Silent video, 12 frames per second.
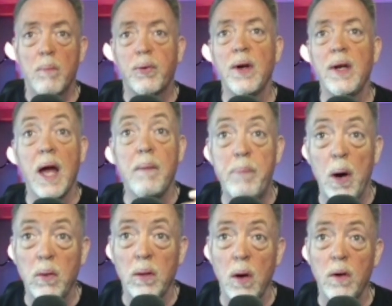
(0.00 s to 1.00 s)
Print a
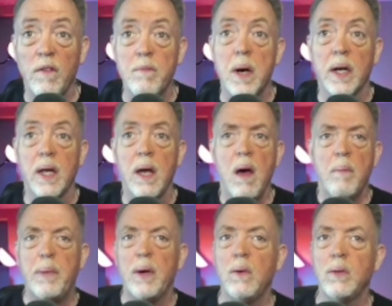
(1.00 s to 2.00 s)
boatload of money,
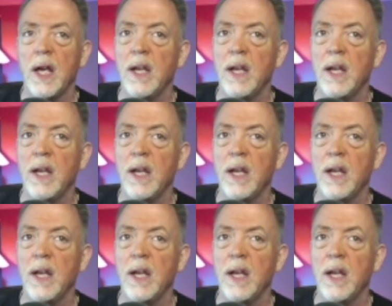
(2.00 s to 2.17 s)
build